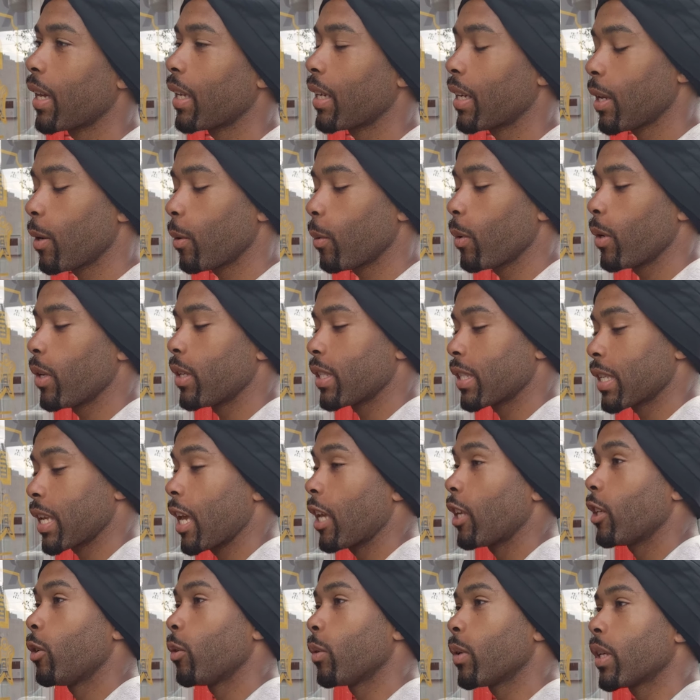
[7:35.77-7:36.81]
it was
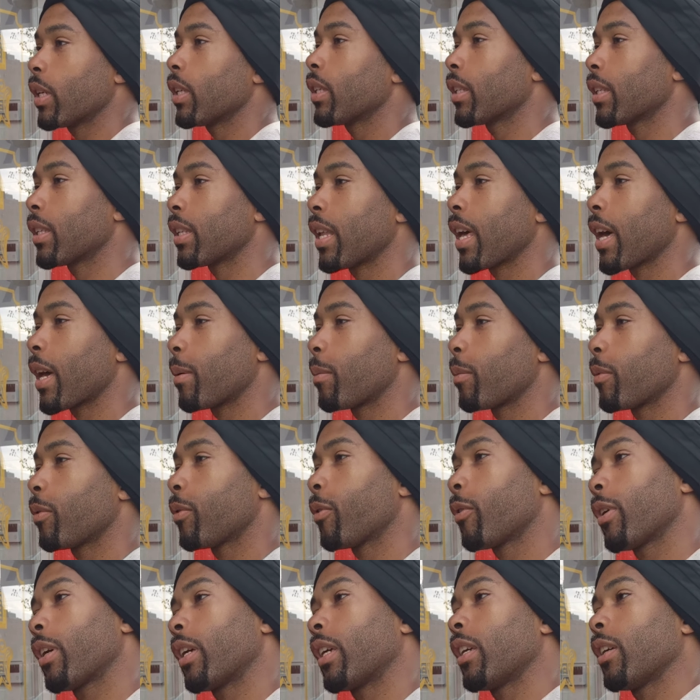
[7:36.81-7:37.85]
can you kill the lion
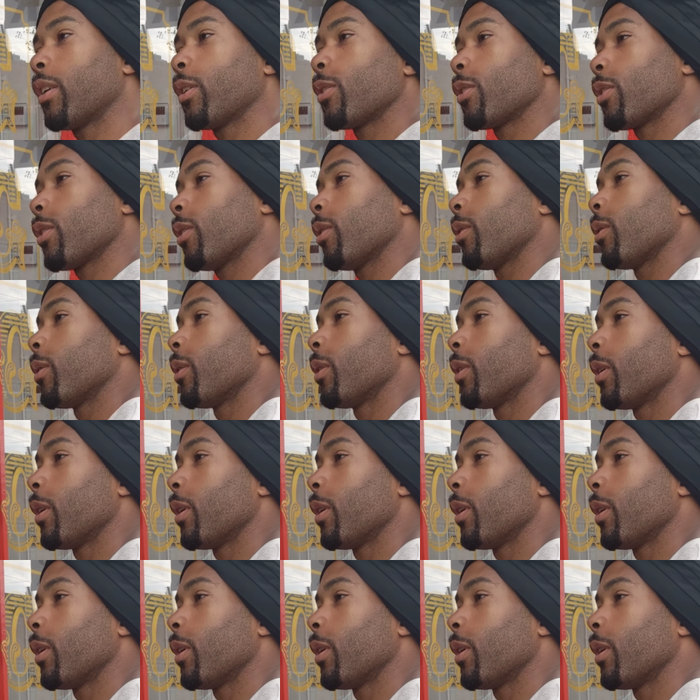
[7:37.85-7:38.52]
before it kills you.